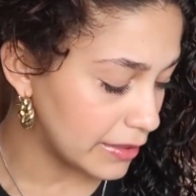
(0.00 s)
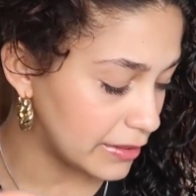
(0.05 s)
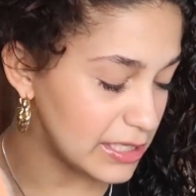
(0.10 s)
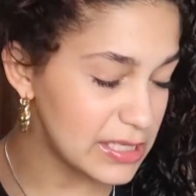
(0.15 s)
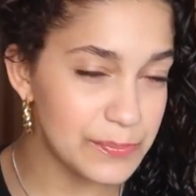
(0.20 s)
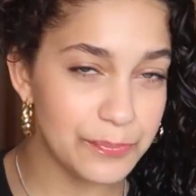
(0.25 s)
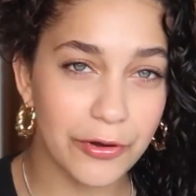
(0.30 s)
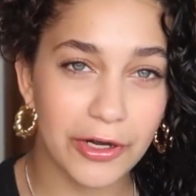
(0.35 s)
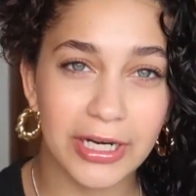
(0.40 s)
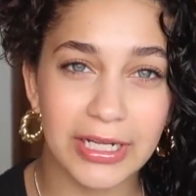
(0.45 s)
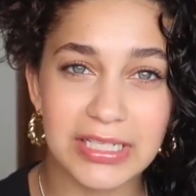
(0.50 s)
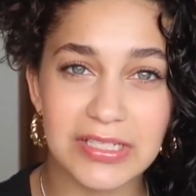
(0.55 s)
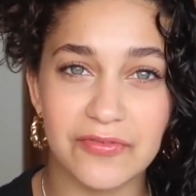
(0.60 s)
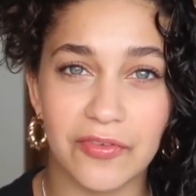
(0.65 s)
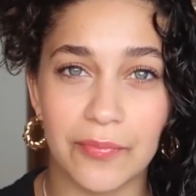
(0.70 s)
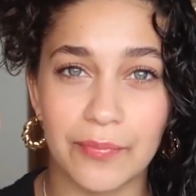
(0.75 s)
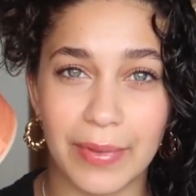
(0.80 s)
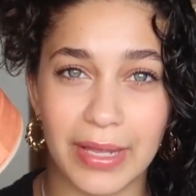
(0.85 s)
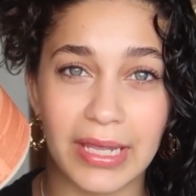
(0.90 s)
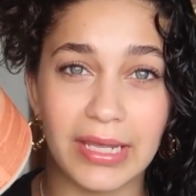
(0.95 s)
This product
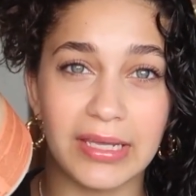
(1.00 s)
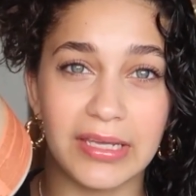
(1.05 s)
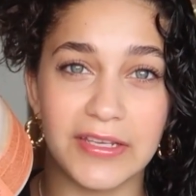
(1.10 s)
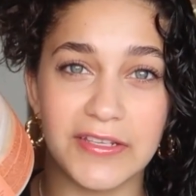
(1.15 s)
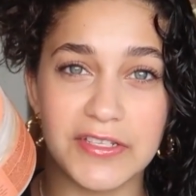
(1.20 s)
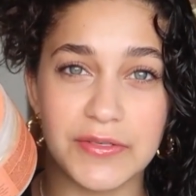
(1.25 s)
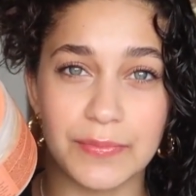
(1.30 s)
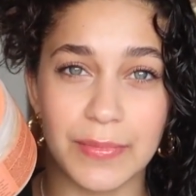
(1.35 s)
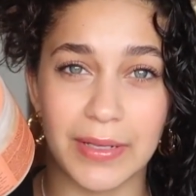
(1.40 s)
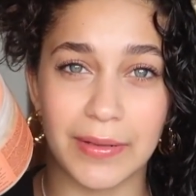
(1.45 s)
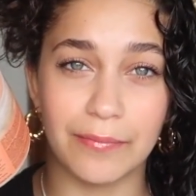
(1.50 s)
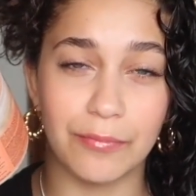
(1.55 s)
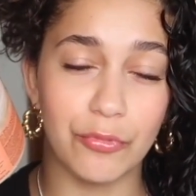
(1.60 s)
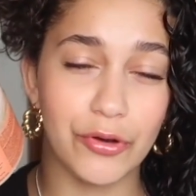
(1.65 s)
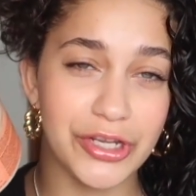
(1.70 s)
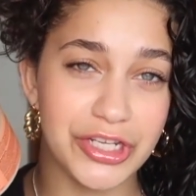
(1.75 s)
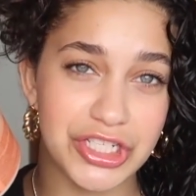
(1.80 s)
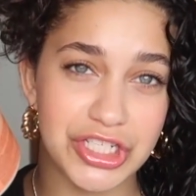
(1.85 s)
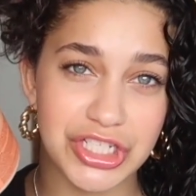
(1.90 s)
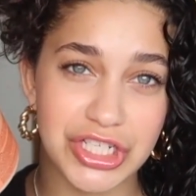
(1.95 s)
for me gives me
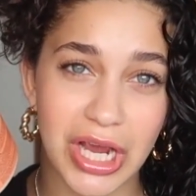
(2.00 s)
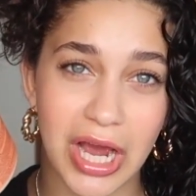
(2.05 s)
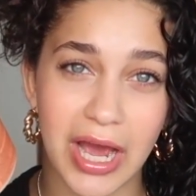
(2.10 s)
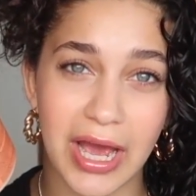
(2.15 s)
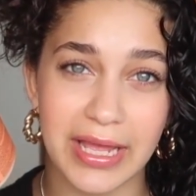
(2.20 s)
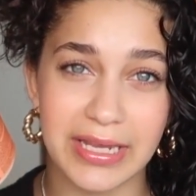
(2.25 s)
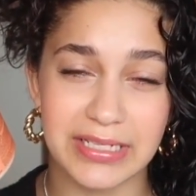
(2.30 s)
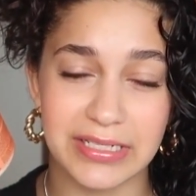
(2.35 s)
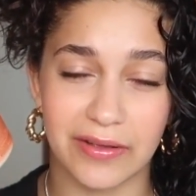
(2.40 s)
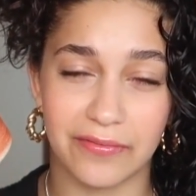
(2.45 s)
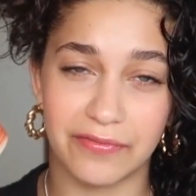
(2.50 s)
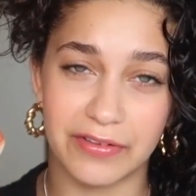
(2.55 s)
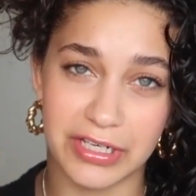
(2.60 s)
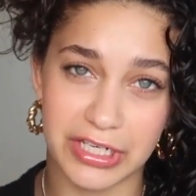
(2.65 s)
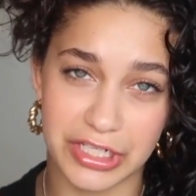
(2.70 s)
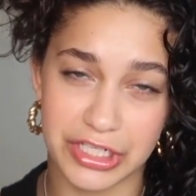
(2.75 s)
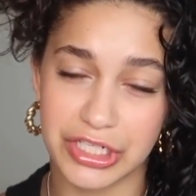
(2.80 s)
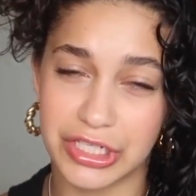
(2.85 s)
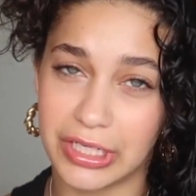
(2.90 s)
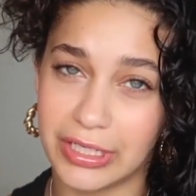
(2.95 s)
moisture and
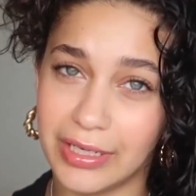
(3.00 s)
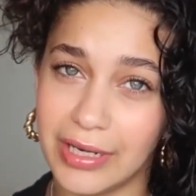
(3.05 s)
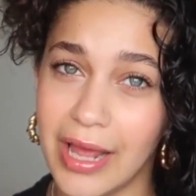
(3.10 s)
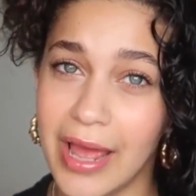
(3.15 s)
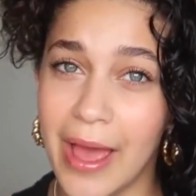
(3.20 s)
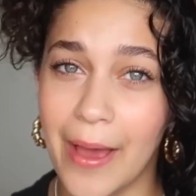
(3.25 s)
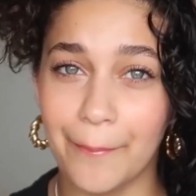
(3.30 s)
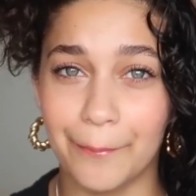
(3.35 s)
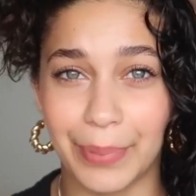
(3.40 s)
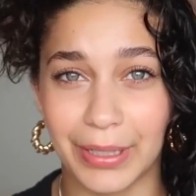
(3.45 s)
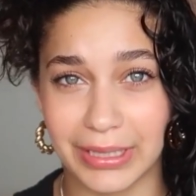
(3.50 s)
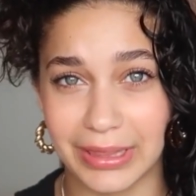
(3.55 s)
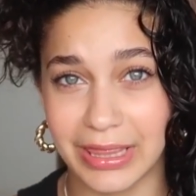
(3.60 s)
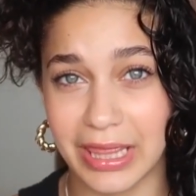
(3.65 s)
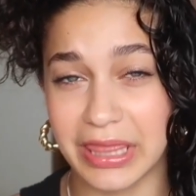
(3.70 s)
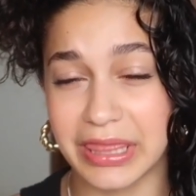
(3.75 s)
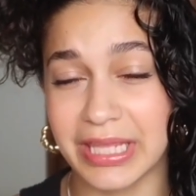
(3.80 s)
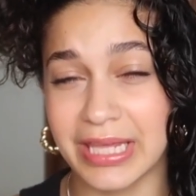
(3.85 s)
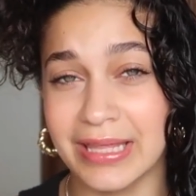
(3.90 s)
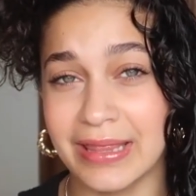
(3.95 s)
definition, but
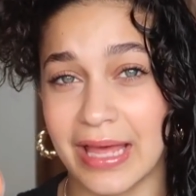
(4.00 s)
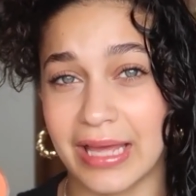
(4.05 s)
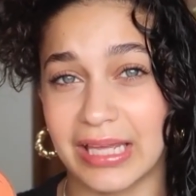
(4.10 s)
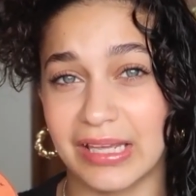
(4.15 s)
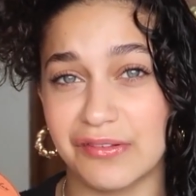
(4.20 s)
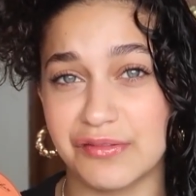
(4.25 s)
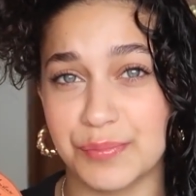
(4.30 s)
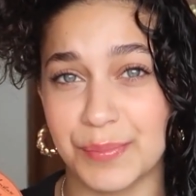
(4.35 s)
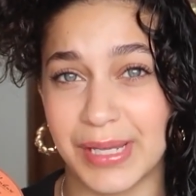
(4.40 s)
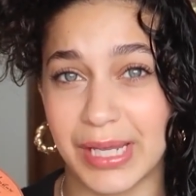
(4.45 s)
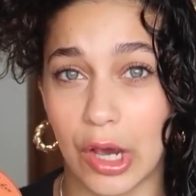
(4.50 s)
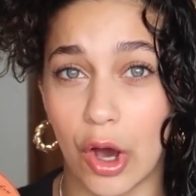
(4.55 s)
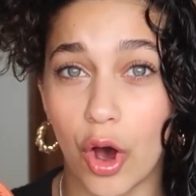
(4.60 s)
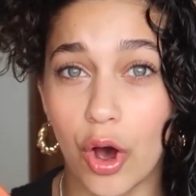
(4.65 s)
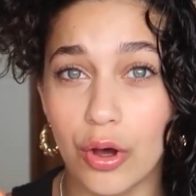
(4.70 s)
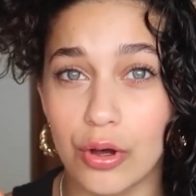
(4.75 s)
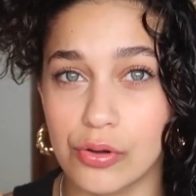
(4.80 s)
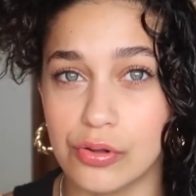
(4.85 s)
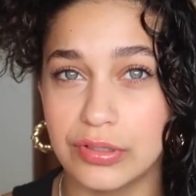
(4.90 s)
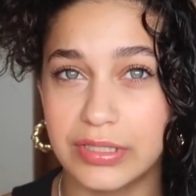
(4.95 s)
the thing that gives me
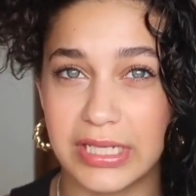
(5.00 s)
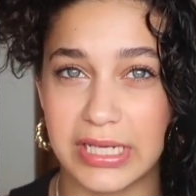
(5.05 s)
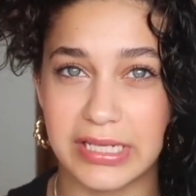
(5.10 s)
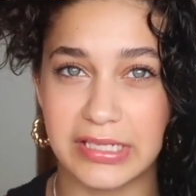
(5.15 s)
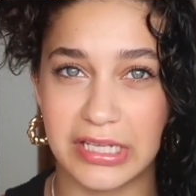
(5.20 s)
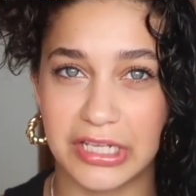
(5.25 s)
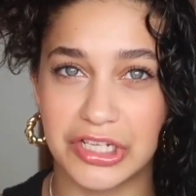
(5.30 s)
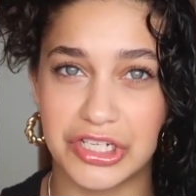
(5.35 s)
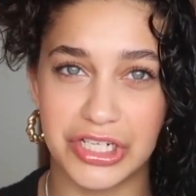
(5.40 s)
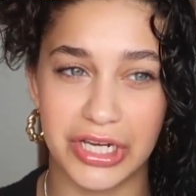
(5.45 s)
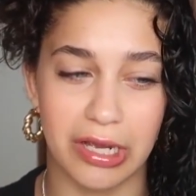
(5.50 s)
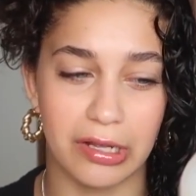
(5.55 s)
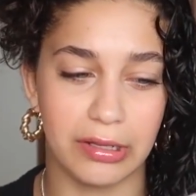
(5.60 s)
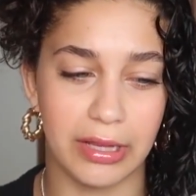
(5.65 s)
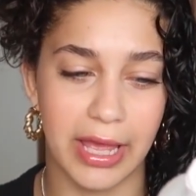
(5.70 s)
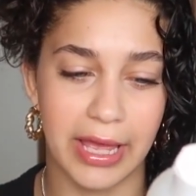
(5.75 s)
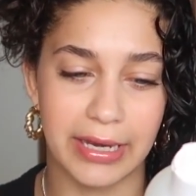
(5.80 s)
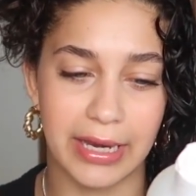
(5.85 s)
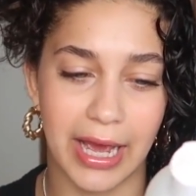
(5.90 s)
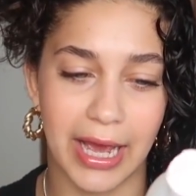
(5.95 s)
hold is a
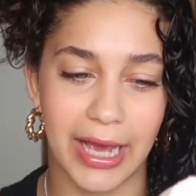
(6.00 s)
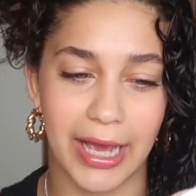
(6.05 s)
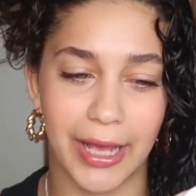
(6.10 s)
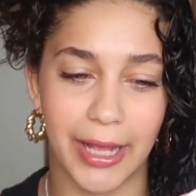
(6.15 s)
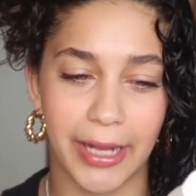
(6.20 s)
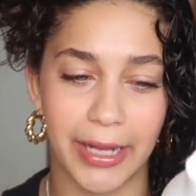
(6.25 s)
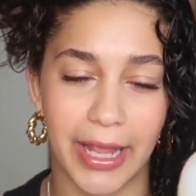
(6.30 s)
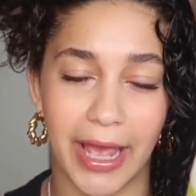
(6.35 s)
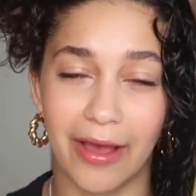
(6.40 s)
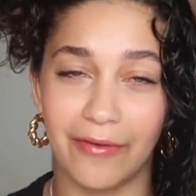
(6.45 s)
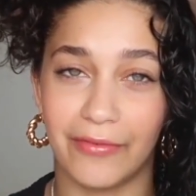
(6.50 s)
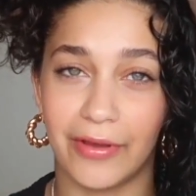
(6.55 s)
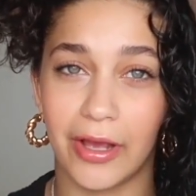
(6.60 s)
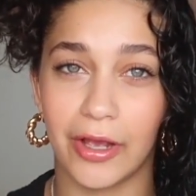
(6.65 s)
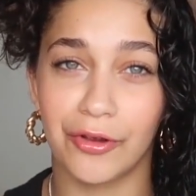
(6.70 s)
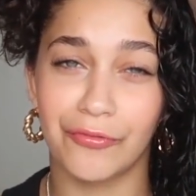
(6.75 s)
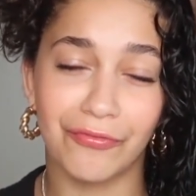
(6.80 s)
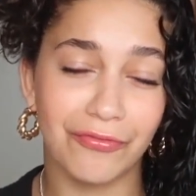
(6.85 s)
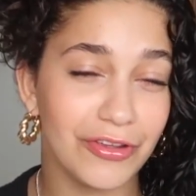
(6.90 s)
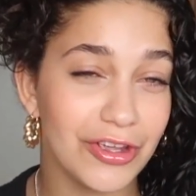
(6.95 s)
gel, and I have
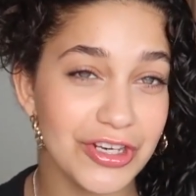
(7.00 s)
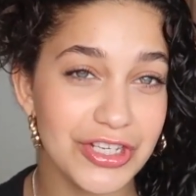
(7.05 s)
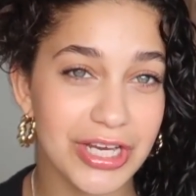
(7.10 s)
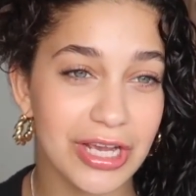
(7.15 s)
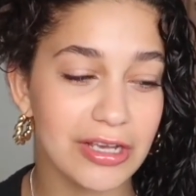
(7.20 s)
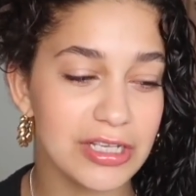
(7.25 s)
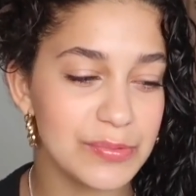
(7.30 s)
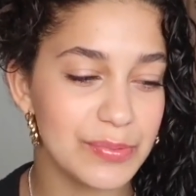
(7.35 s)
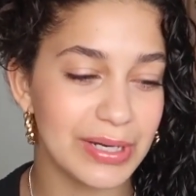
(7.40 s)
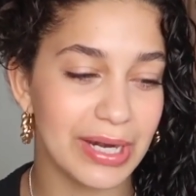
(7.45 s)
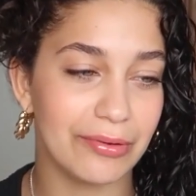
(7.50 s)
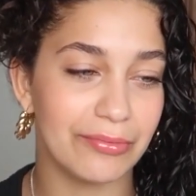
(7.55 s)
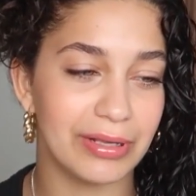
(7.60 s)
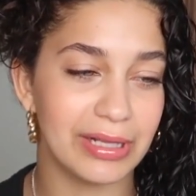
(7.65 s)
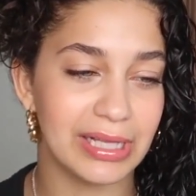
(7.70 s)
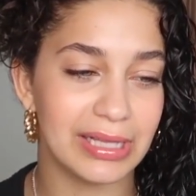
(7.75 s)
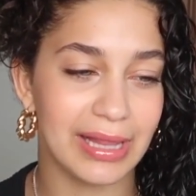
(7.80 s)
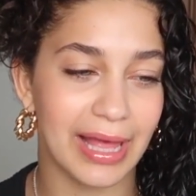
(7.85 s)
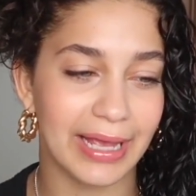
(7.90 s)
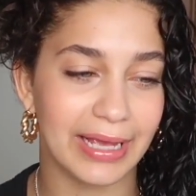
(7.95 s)
a few gels, but I
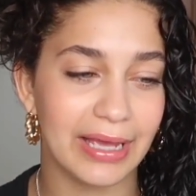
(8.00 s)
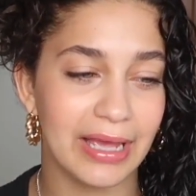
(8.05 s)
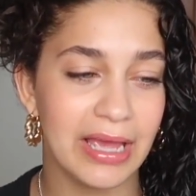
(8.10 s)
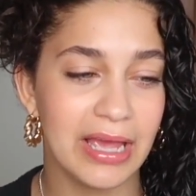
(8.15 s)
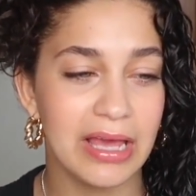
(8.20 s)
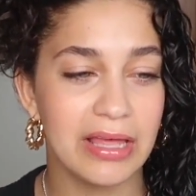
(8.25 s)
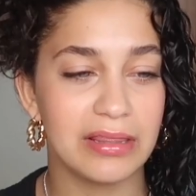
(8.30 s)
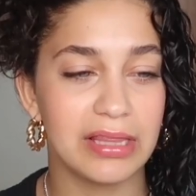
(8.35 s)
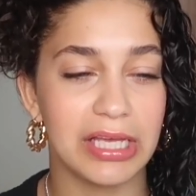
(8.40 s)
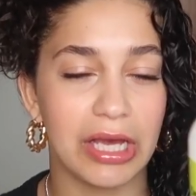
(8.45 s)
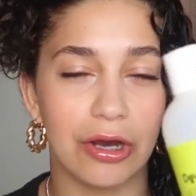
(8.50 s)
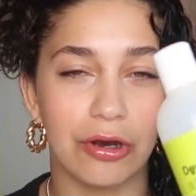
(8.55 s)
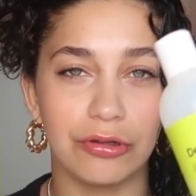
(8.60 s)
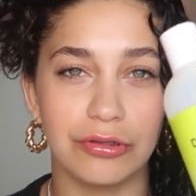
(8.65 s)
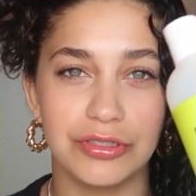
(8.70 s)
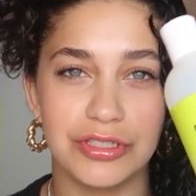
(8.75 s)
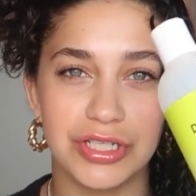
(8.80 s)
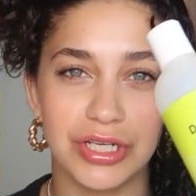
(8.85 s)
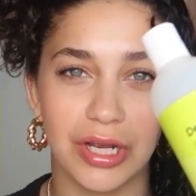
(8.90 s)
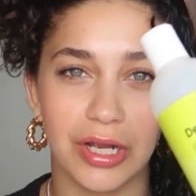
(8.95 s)
really like the
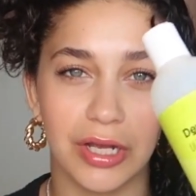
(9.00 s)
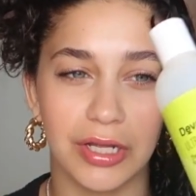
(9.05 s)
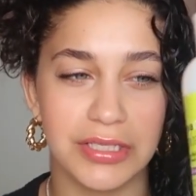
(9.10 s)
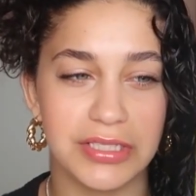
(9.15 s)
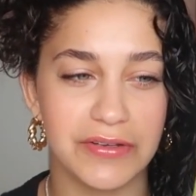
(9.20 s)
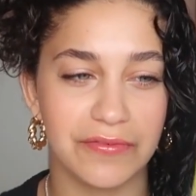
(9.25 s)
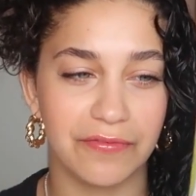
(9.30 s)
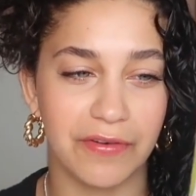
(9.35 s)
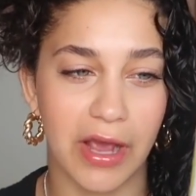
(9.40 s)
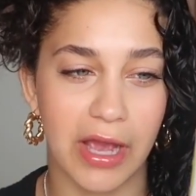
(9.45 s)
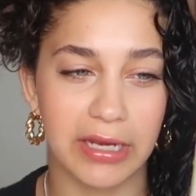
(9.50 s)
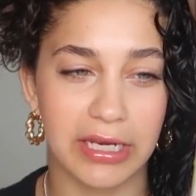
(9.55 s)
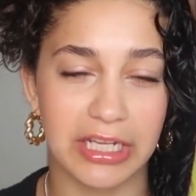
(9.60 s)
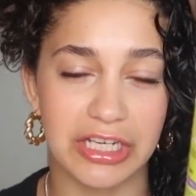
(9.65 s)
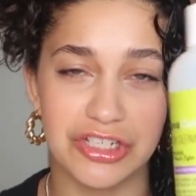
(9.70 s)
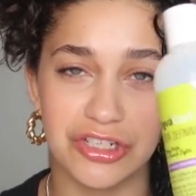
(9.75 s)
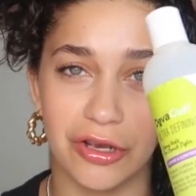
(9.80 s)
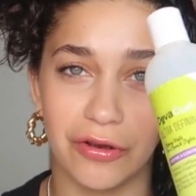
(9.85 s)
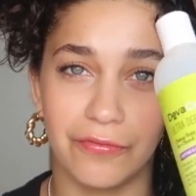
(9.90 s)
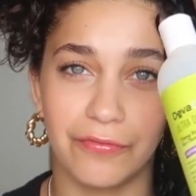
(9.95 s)
Ultra
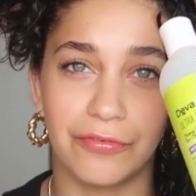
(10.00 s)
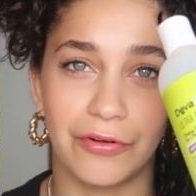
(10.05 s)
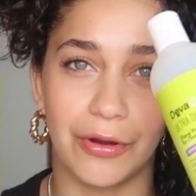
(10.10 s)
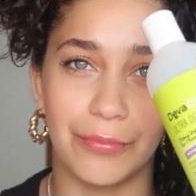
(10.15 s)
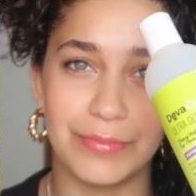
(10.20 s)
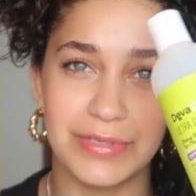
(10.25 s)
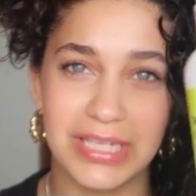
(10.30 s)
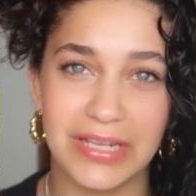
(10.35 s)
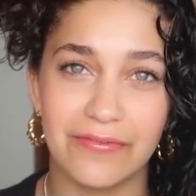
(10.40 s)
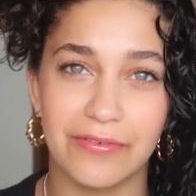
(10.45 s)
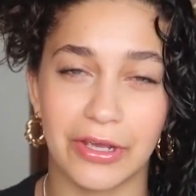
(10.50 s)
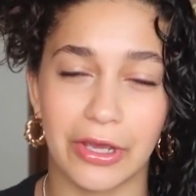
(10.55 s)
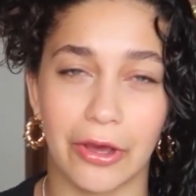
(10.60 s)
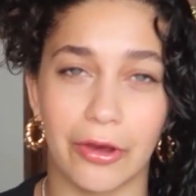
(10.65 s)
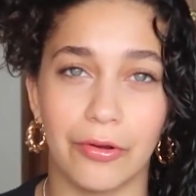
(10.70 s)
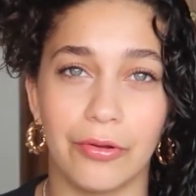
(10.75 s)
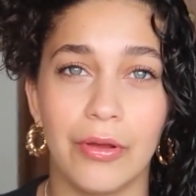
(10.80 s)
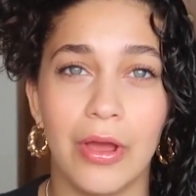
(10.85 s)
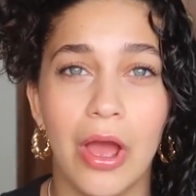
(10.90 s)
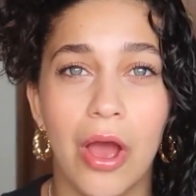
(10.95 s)
Defining Gel from
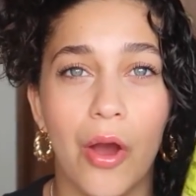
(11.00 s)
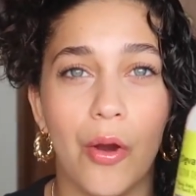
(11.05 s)
Deva.